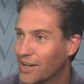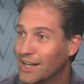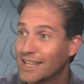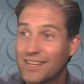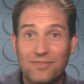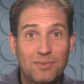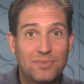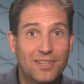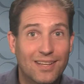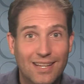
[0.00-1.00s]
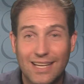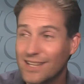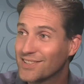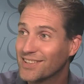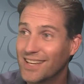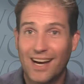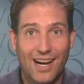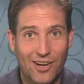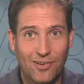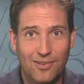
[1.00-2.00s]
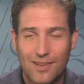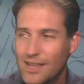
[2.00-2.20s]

and he'd give them to the ladies in the aisle.